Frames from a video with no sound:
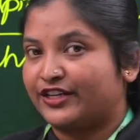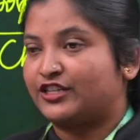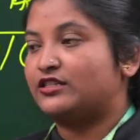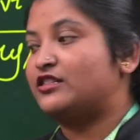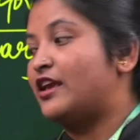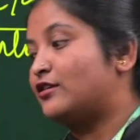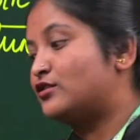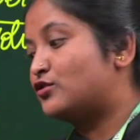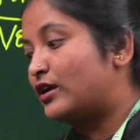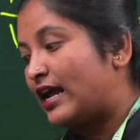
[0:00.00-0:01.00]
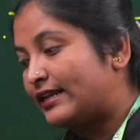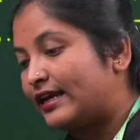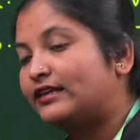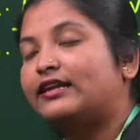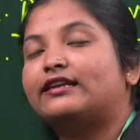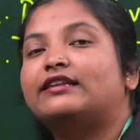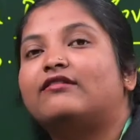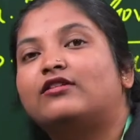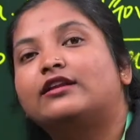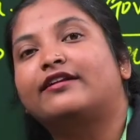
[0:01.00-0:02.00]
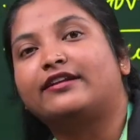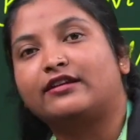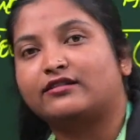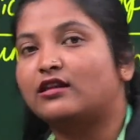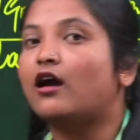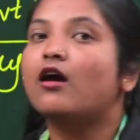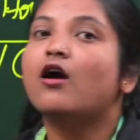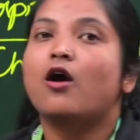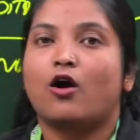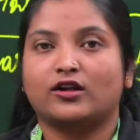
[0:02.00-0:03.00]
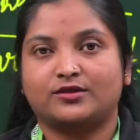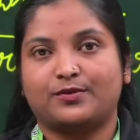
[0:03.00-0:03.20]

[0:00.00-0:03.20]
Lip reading: they used to collect and they will render the hospital.